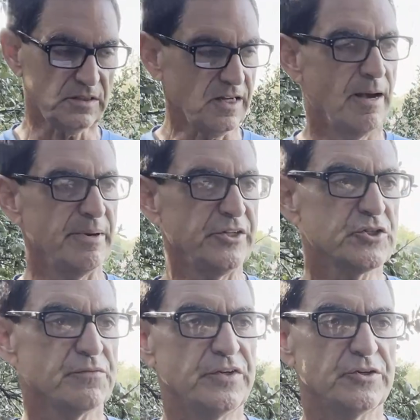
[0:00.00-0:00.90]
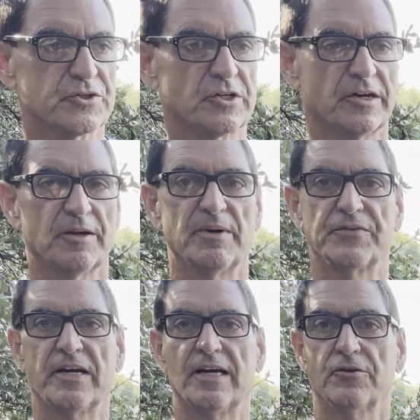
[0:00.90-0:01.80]
I may do some videos talking about
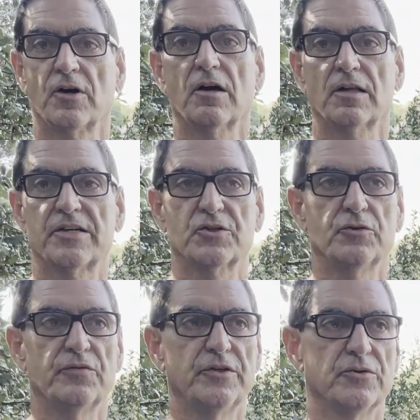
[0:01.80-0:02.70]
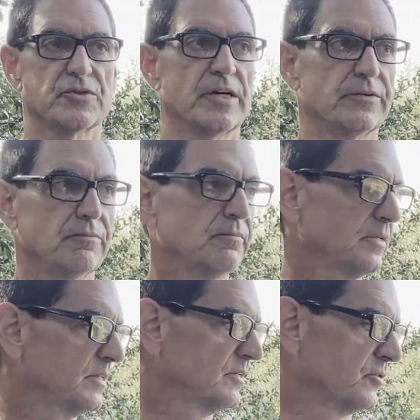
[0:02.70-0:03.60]
that. There are lots of good videos
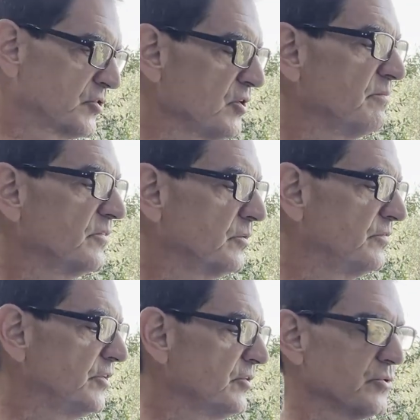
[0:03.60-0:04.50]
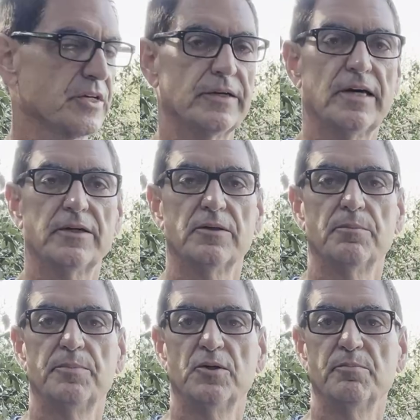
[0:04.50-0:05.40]
some videos on how to
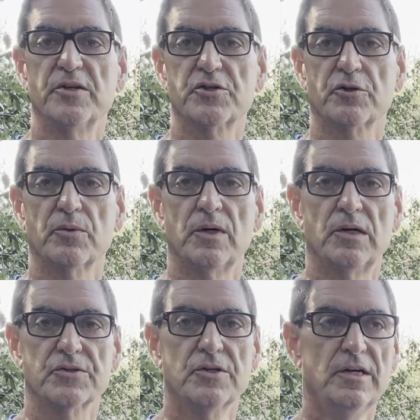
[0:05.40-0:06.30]
build masonry walls.